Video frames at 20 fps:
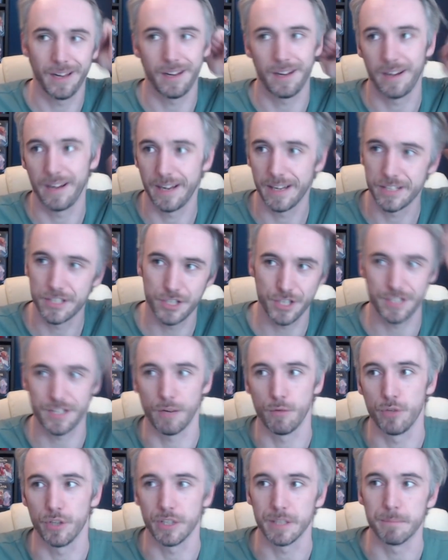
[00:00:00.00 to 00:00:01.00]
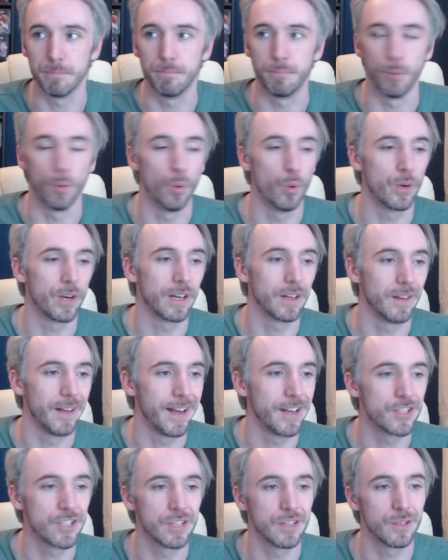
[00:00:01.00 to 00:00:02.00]
It's just a really boring
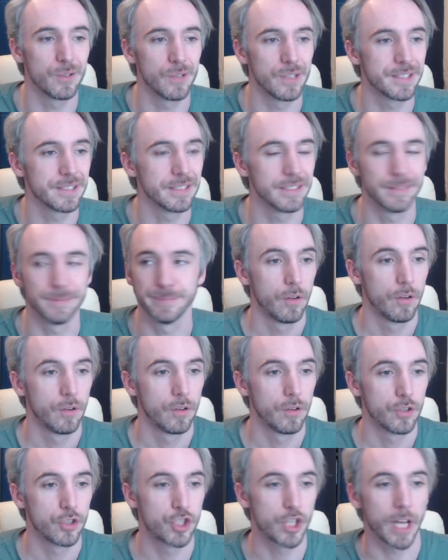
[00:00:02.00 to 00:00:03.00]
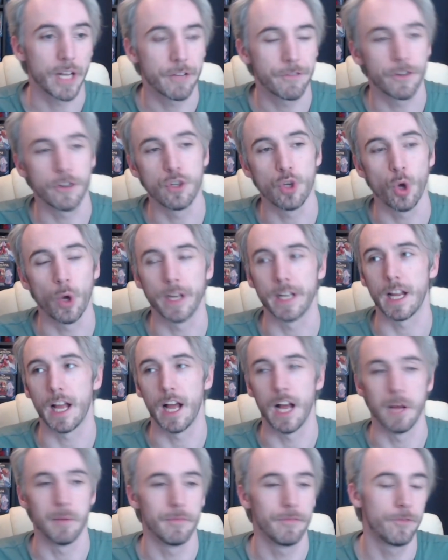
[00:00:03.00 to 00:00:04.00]
legend though, isn't it? Sheriff in
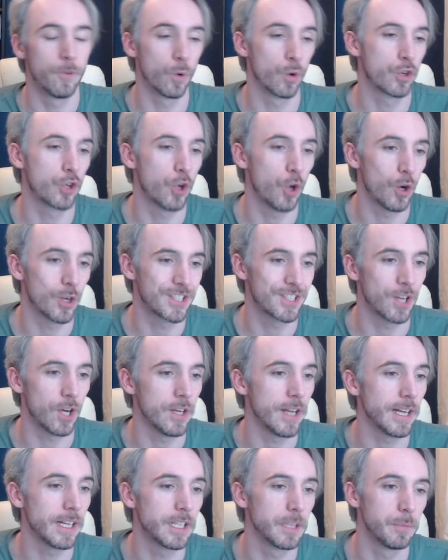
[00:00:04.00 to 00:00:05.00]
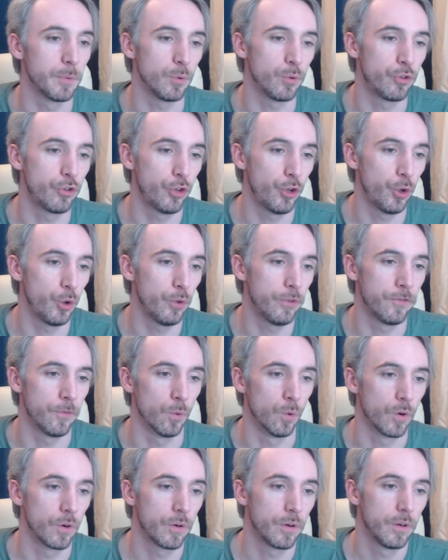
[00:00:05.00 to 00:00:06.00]
Nottingham, 4 cost, uninkable,
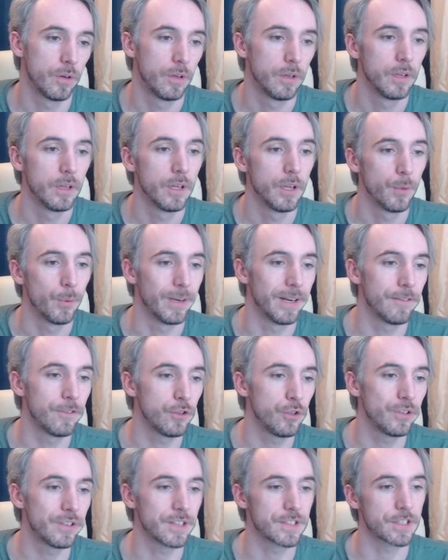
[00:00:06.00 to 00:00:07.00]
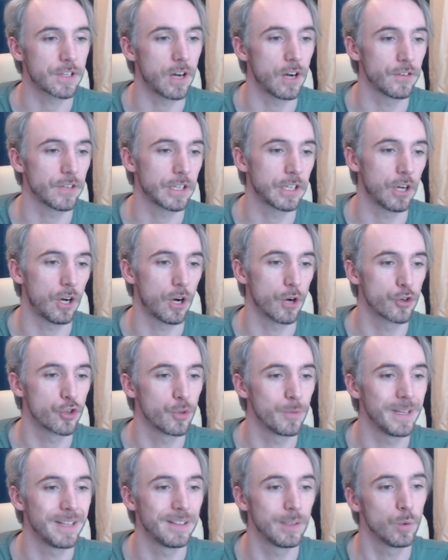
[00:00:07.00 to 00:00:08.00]
2/4. Whenever you discard a card, you
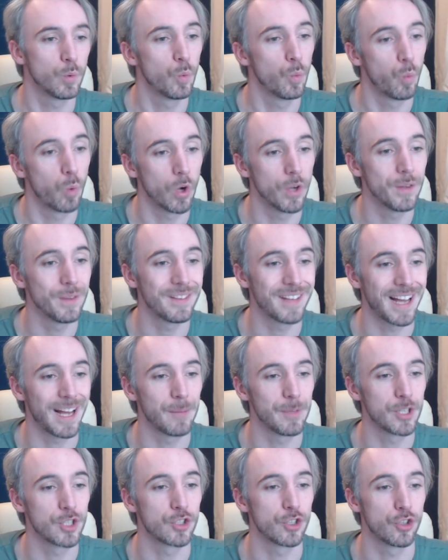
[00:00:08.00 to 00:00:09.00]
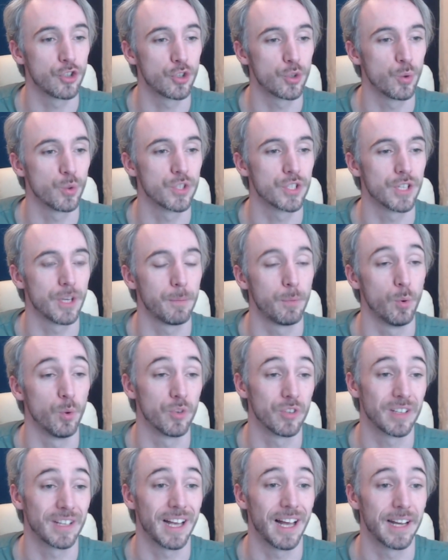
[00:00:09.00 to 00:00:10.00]
may deal 1 damage to chosen
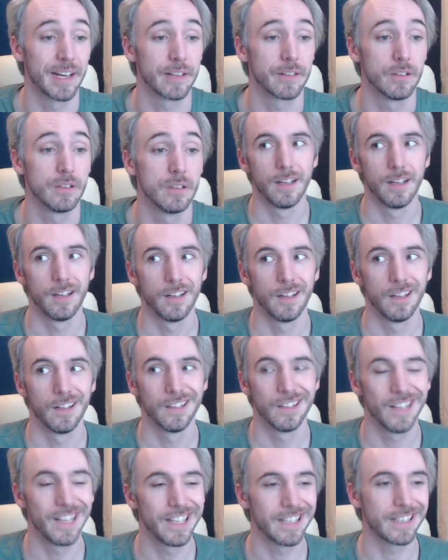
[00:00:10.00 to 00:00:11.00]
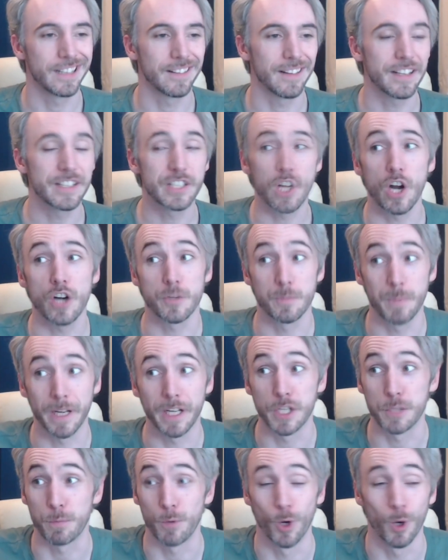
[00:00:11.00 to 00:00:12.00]
opposing character. Like, this card's
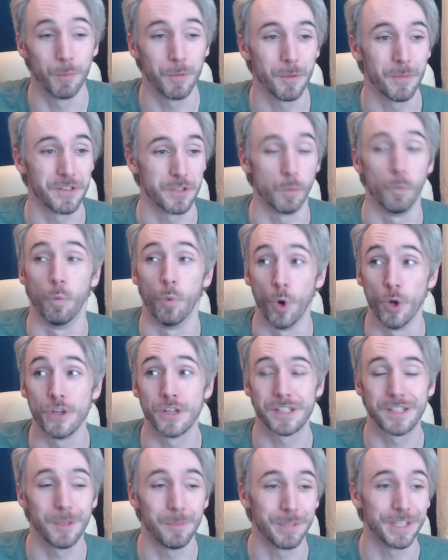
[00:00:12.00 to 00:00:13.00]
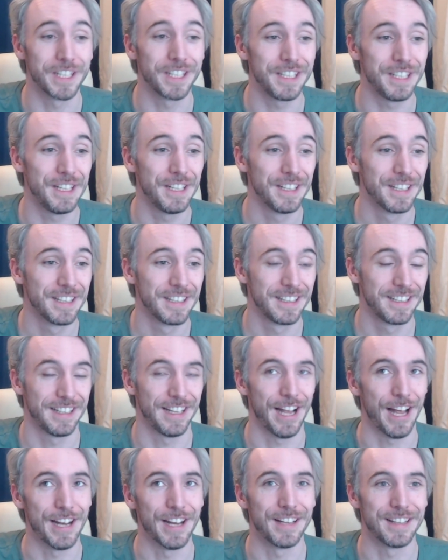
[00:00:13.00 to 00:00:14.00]
biggest problem is it wants to be
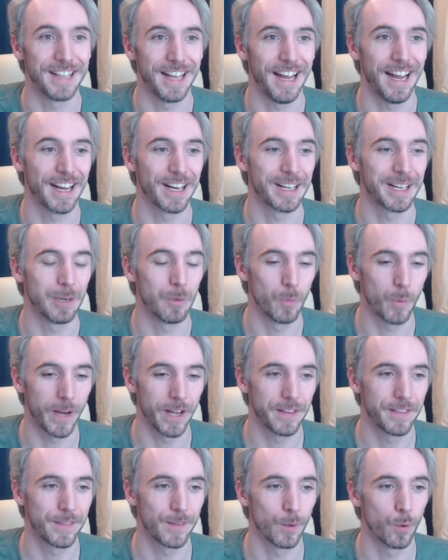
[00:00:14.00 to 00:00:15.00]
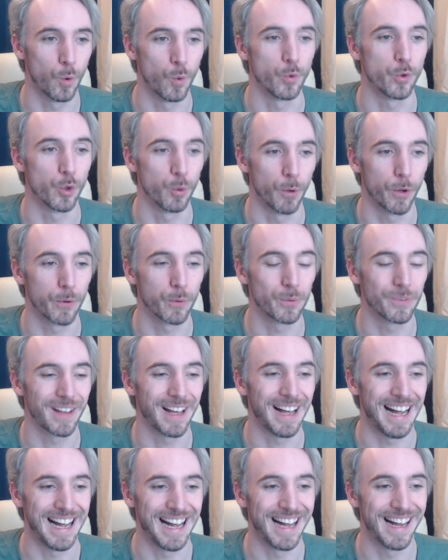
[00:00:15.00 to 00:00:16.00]
in a deck with Whole New World,
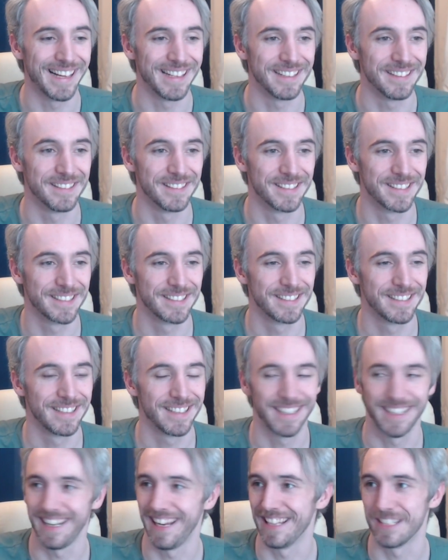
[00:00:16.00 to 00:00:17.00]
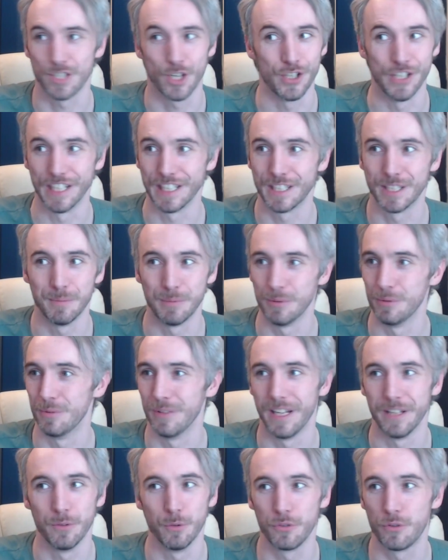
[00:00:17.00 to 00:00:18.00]
and it's uninkable.
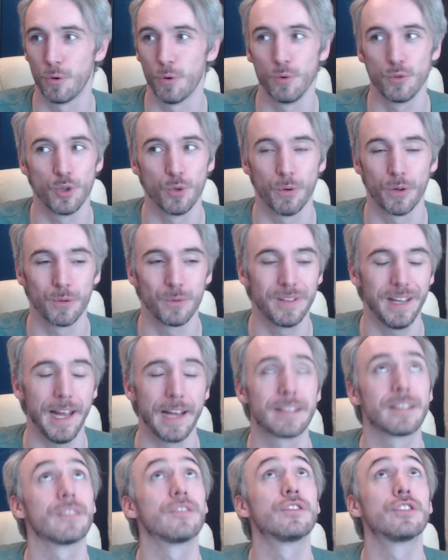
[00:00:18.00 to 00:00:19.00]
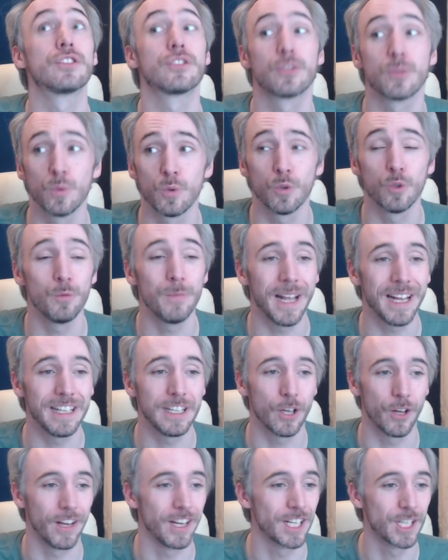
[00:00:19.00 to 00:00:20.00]
And those whole New World decks have so many
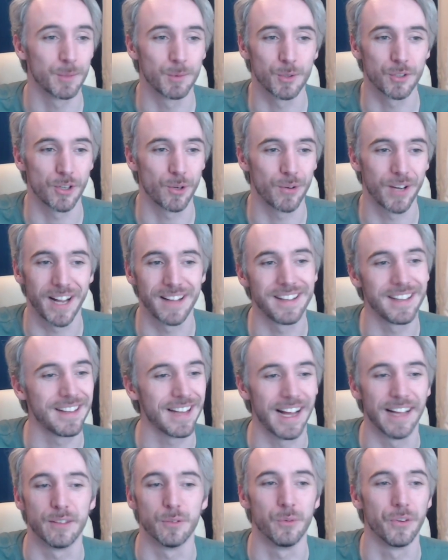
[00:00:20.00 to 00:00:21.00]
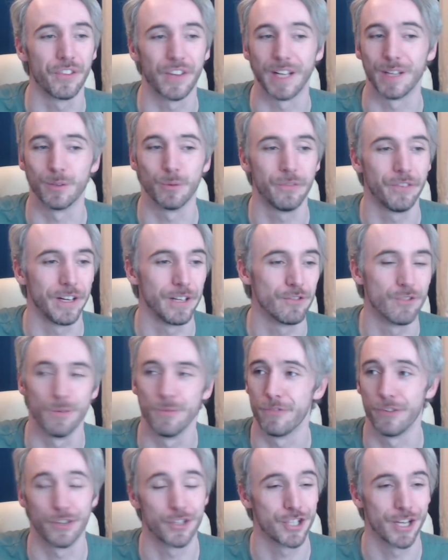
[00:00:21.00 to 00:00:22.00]
uninkables already that I don't think they'll find room
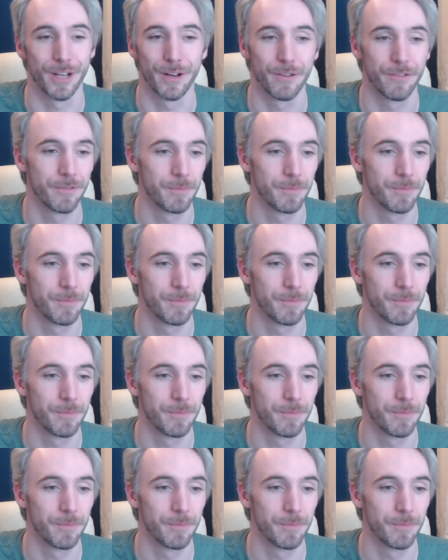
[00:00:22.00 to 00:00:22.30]
for the Sheriff.